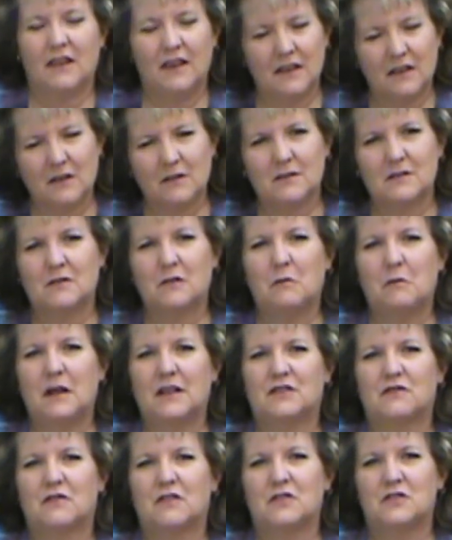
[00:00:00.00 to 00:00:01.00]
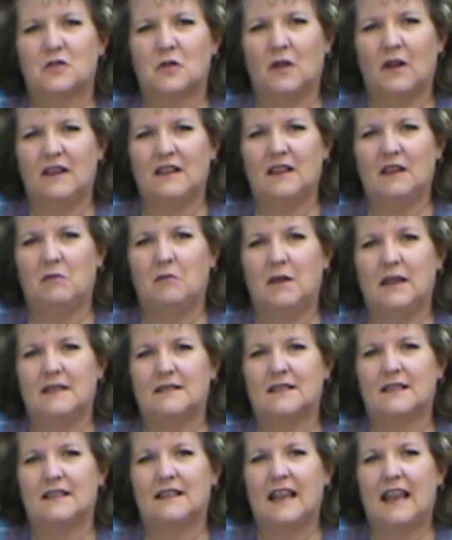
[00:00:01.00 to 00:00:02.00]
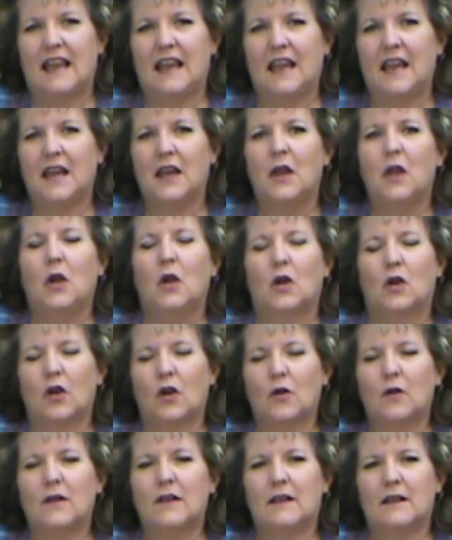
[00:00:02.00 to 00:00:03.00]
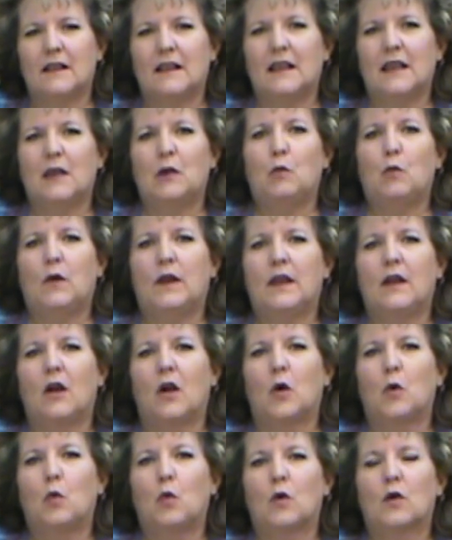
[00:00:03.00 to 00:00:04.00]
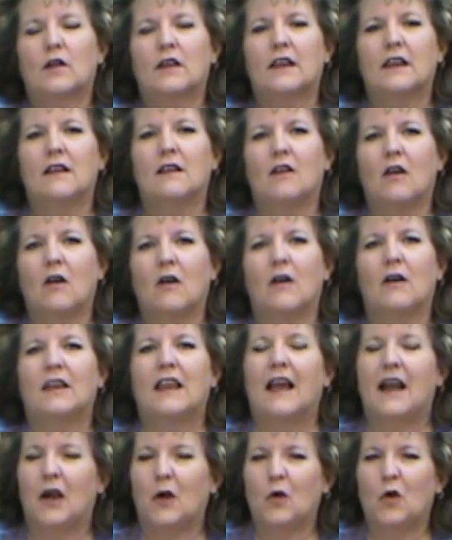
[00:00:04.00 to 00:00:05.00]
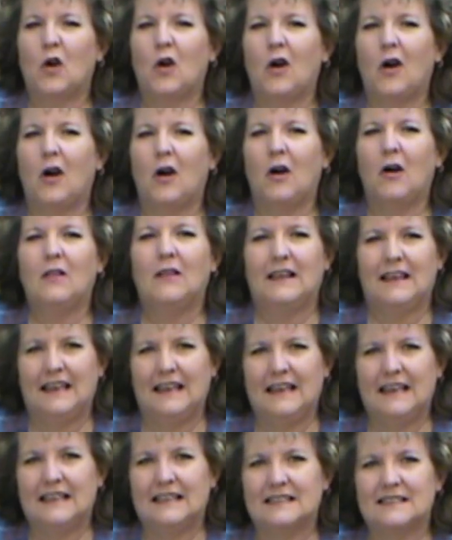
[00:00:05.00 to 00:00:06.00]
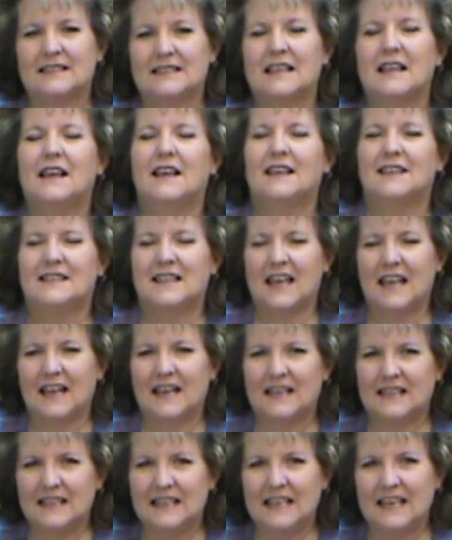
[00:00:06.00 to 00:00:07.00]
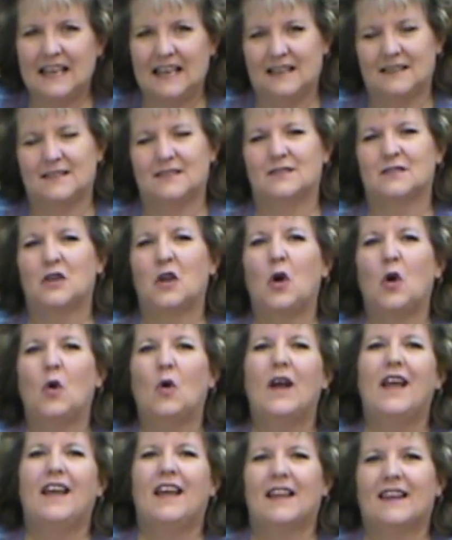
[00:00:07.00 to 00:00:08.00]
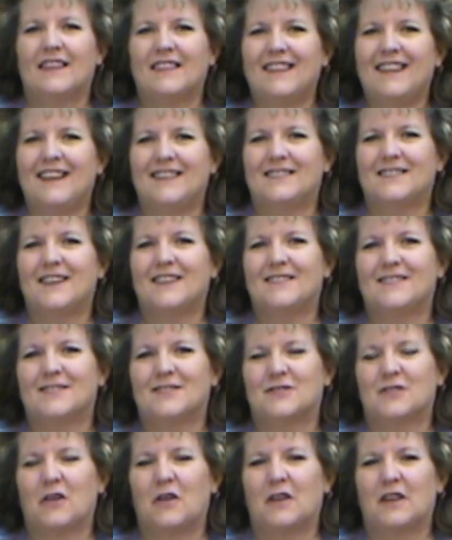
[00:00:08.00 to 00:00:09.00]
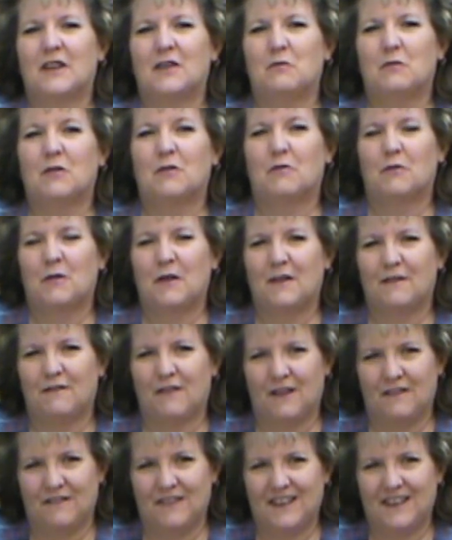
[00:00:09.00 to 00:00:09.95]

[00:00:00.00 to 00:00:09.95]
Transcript: Thank you so much for joining me today. Currently we are working on alcohol inks techniques so let's get started with one of our